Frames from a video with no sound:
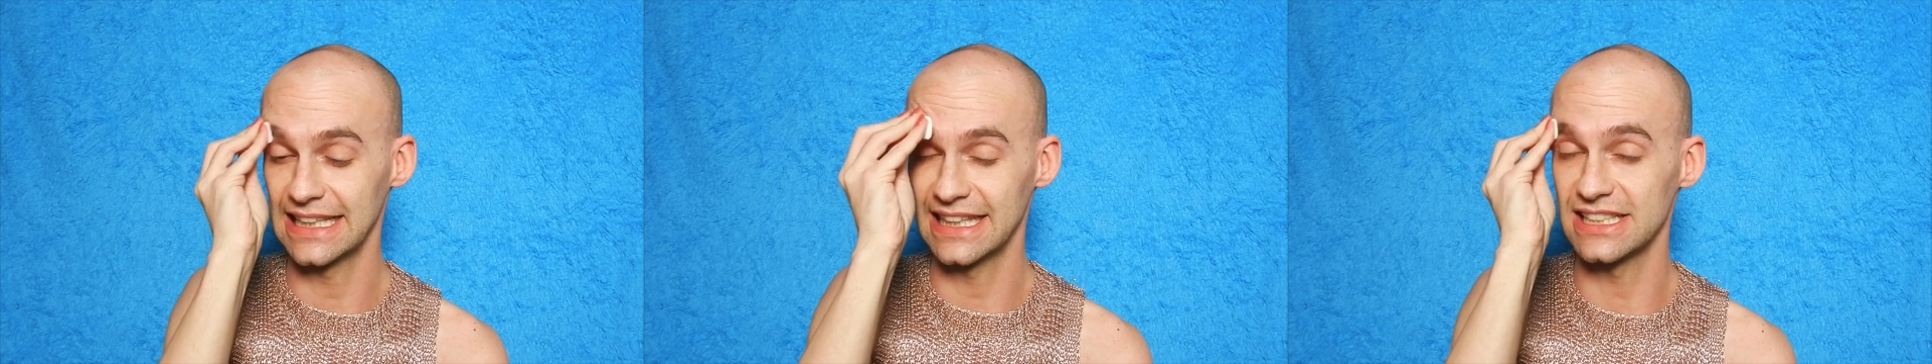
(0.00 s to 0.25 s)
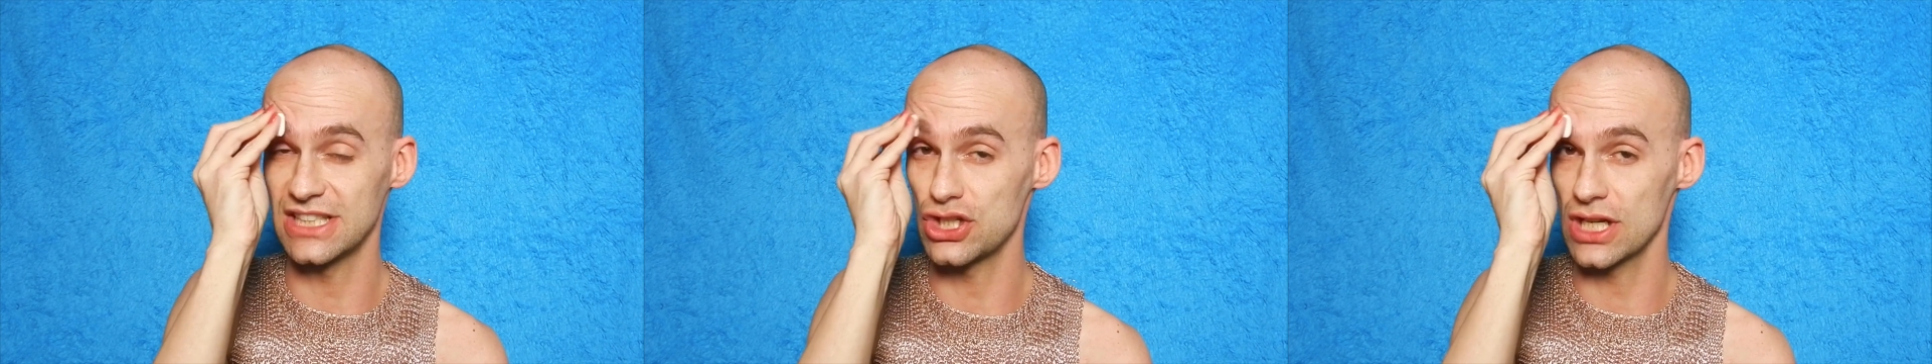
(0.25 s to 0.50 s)

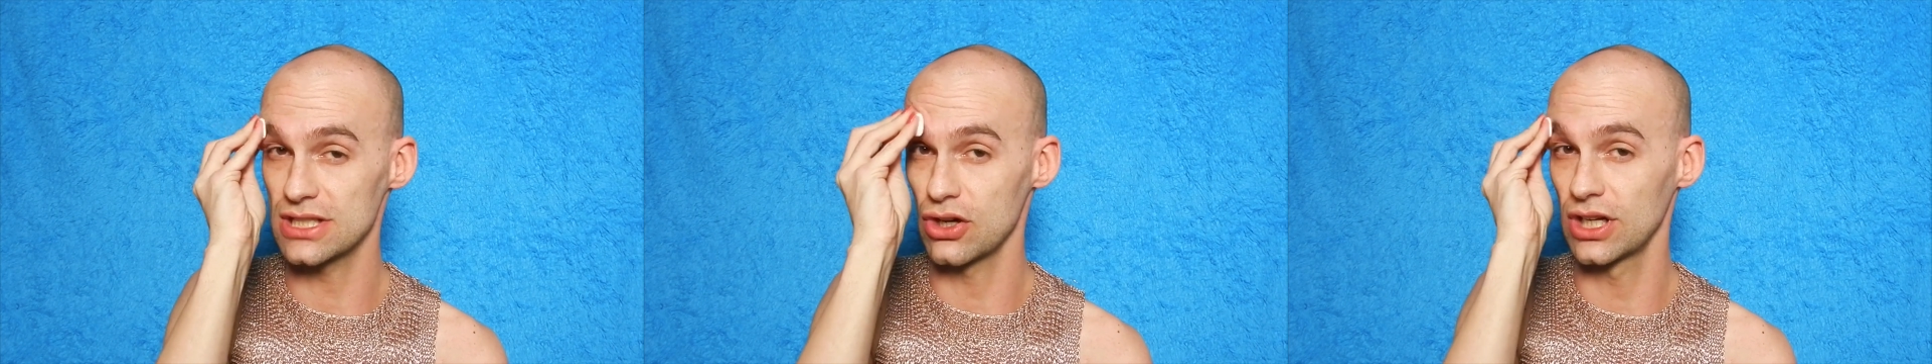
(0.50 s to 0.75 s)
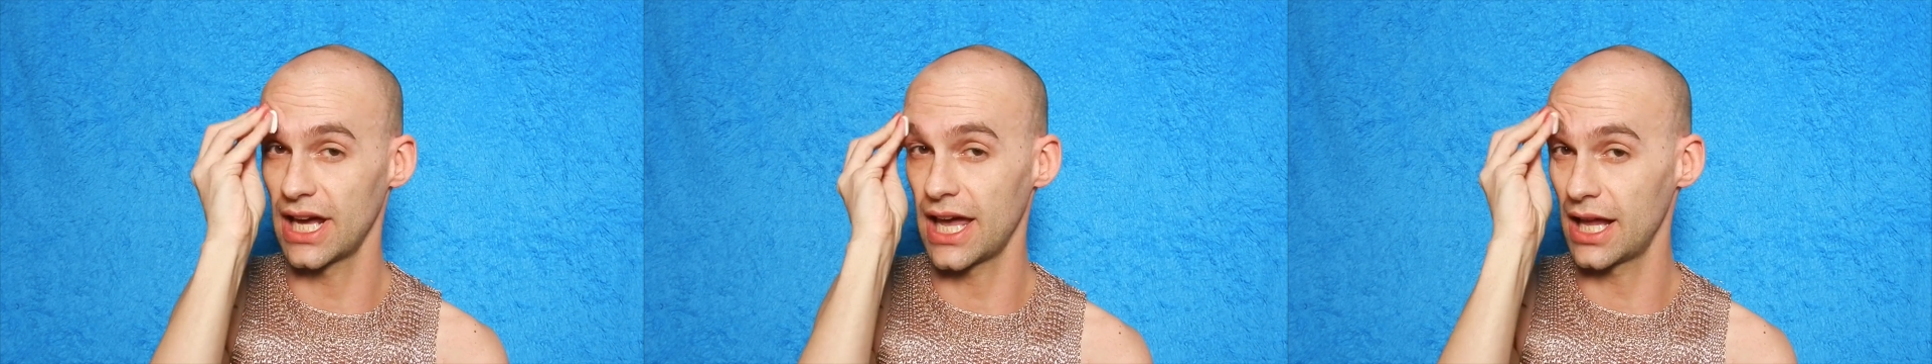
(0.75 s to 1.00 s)
this is just
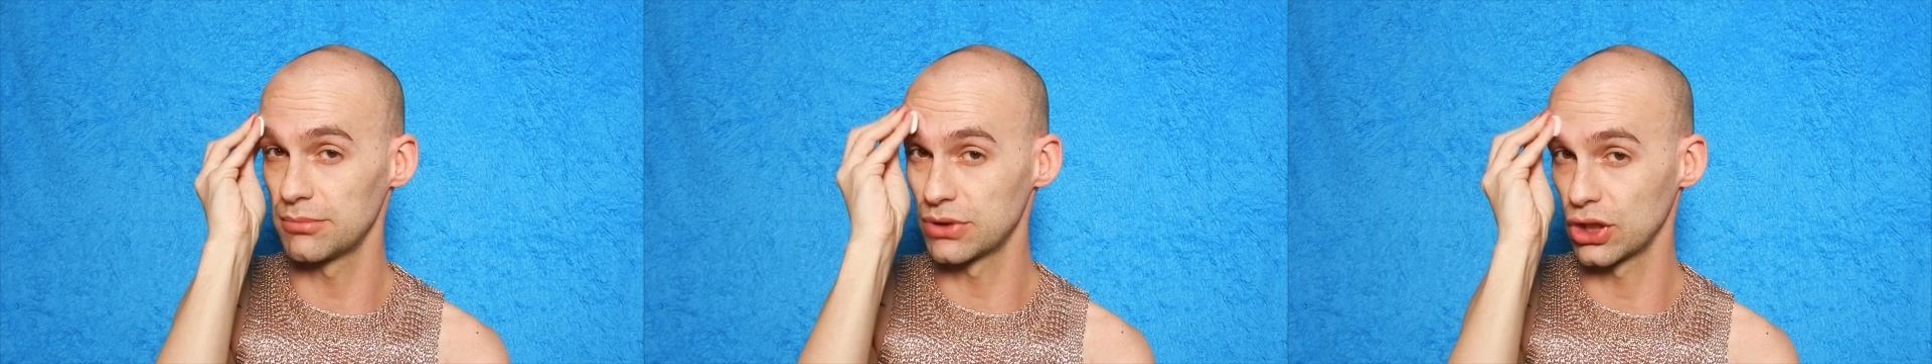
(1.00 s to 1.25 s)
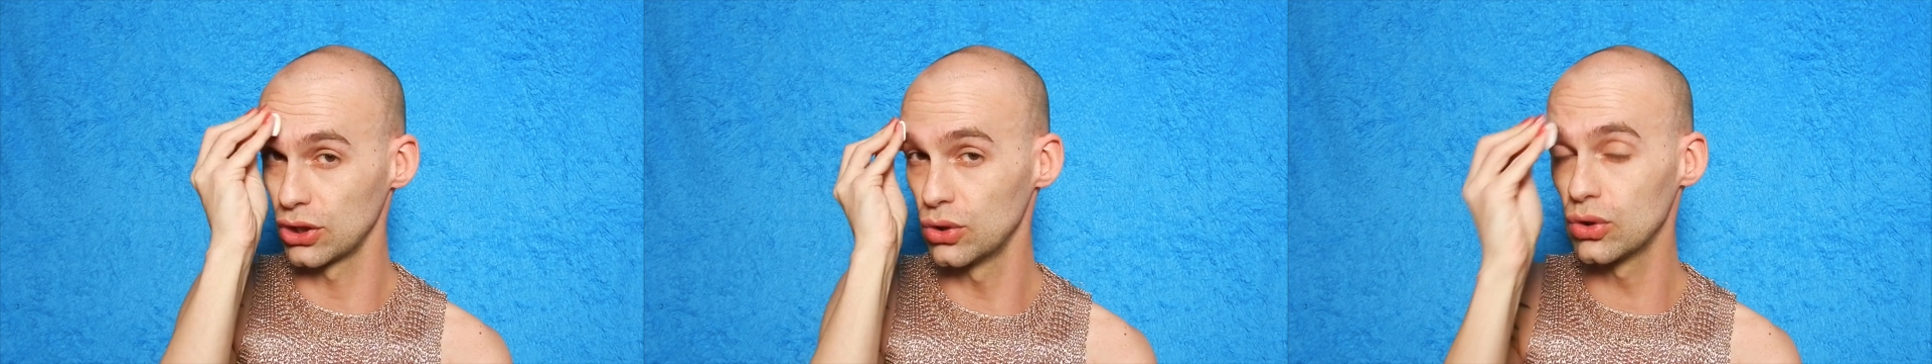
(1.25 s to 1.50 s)
gonna help
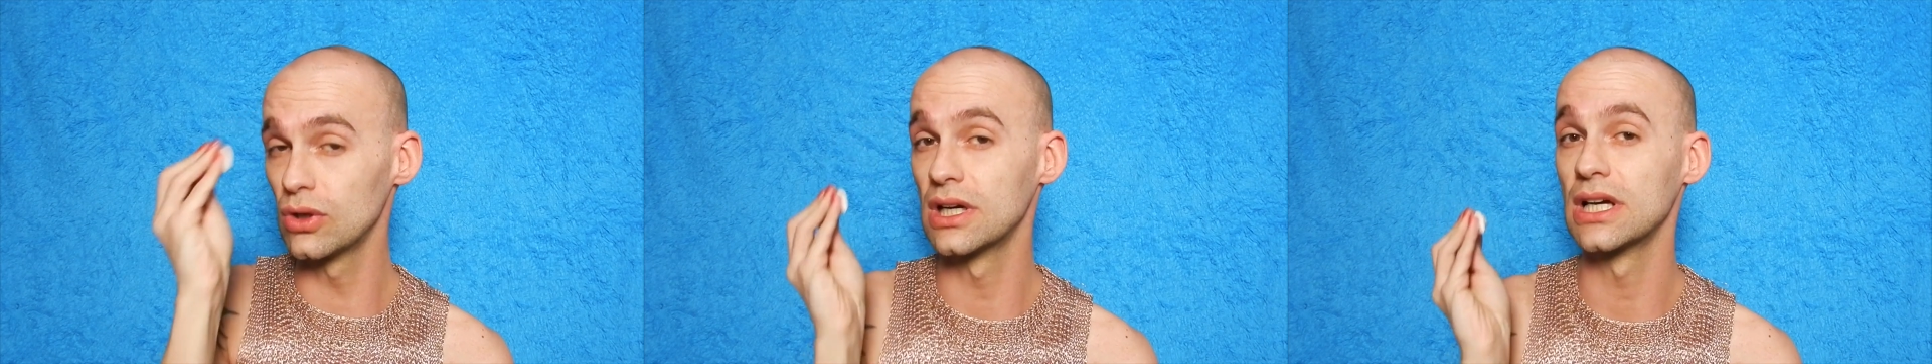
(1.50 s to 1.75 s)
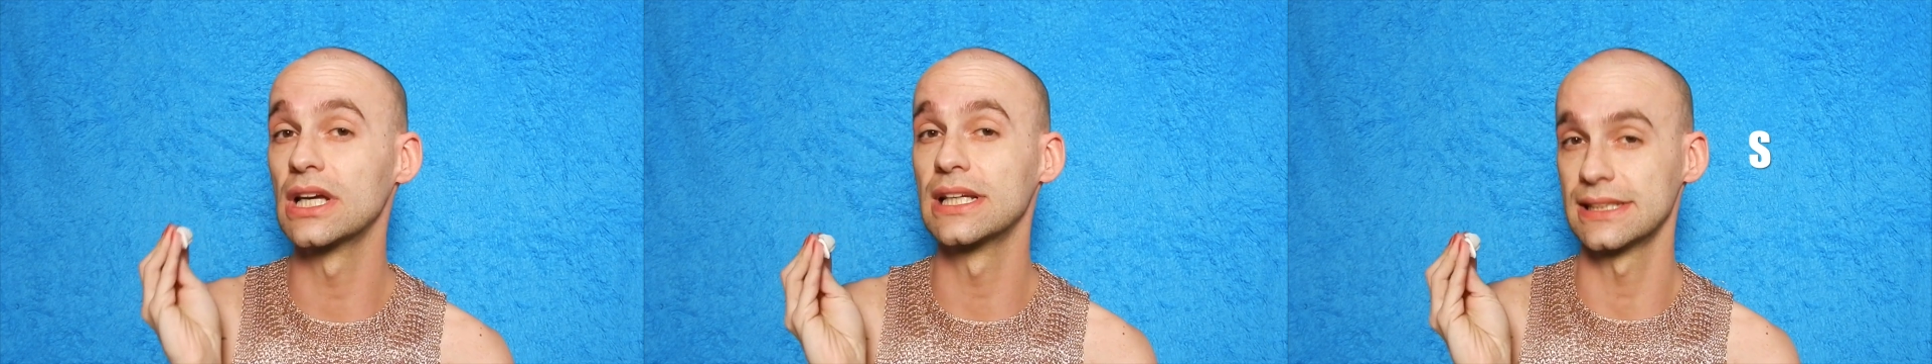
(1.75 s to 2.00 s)
the glue
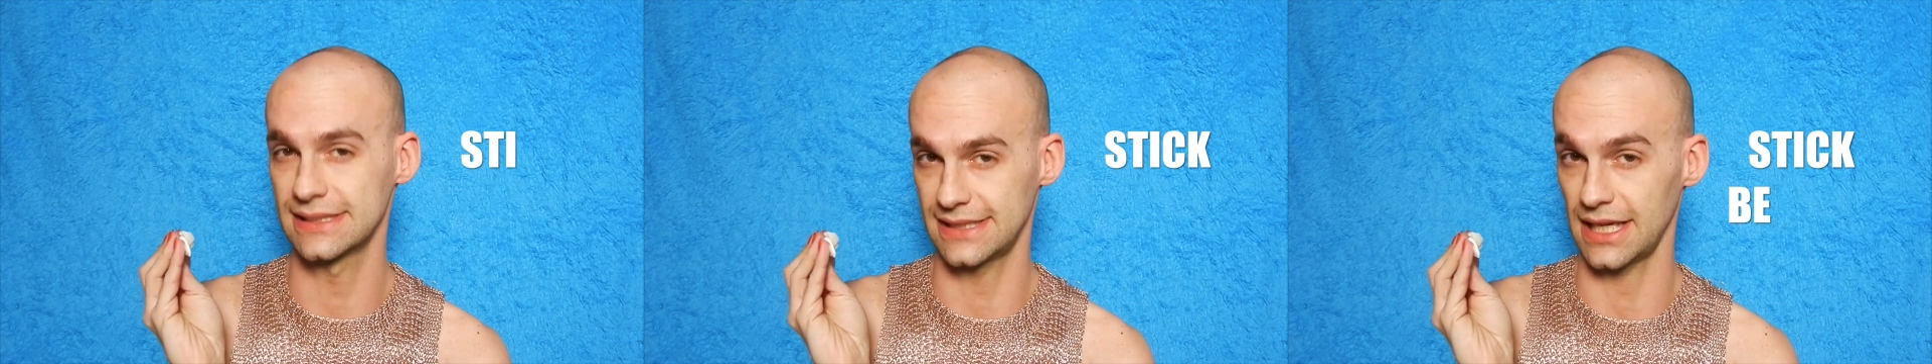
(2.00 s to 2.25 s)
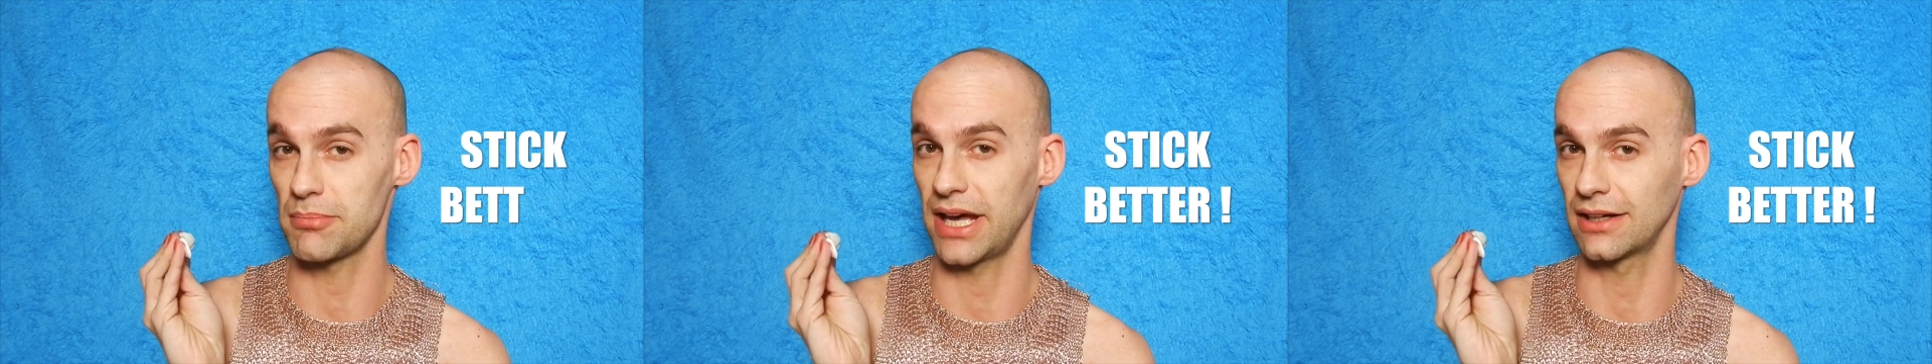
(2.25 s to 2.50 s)

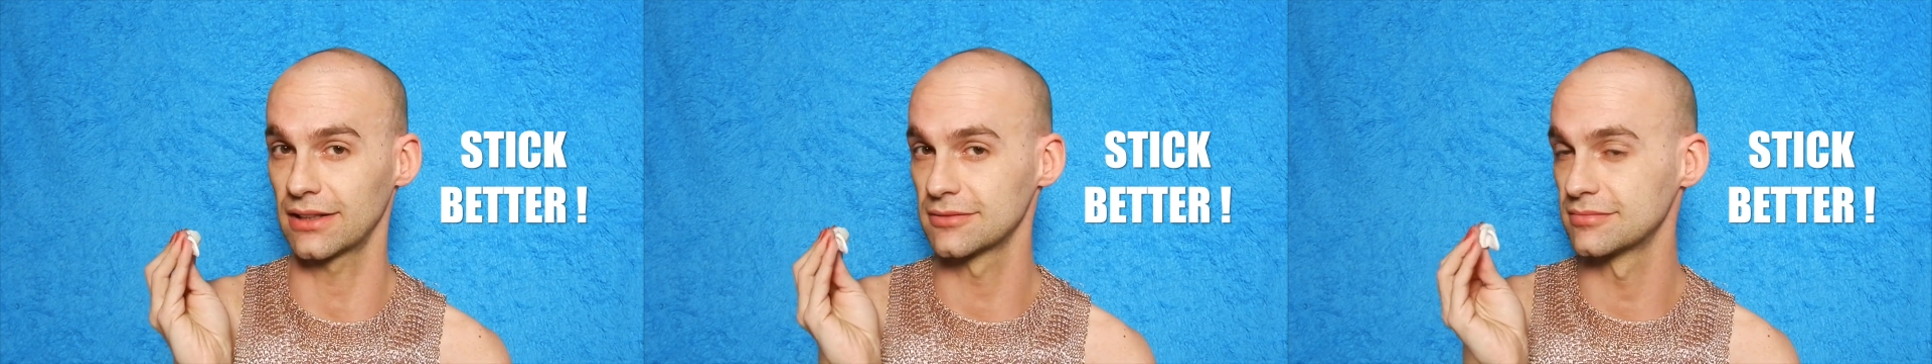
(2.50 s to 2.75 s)
stick better.